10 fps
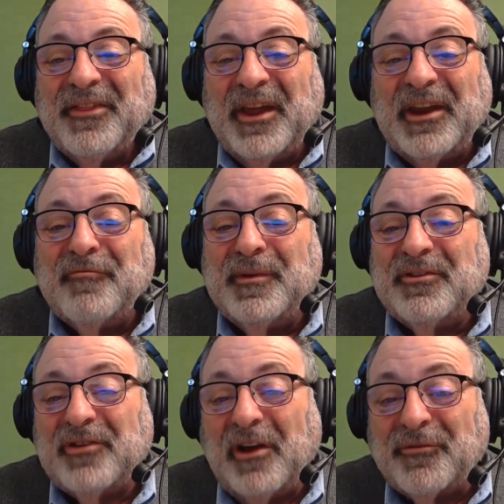that have been
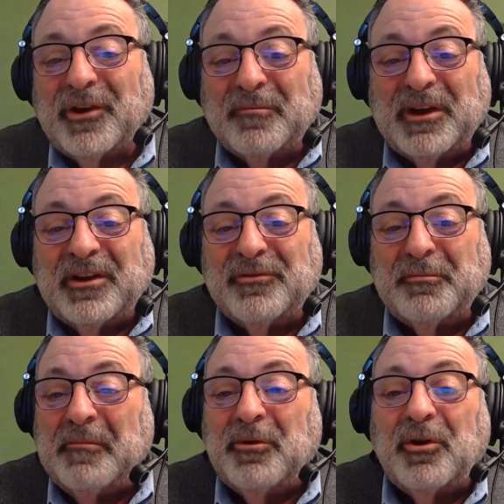suffering because
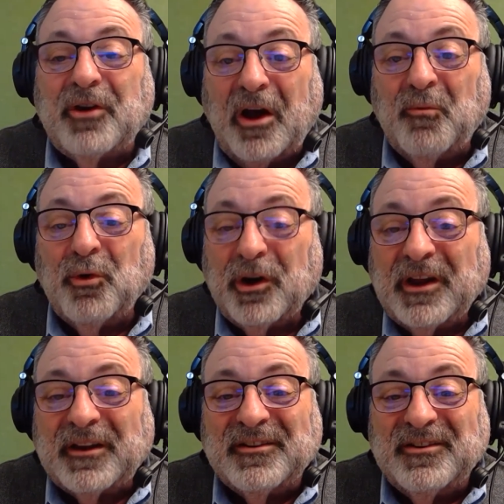people are not
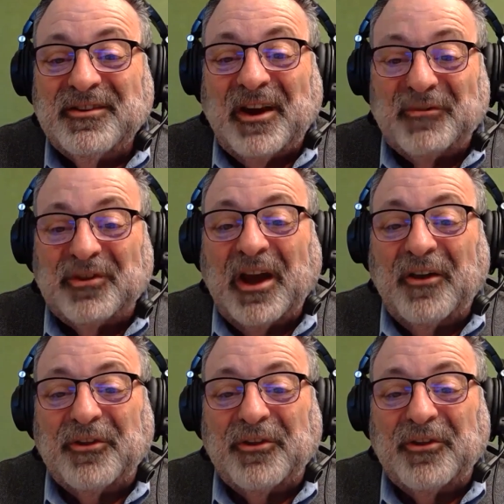working downtown.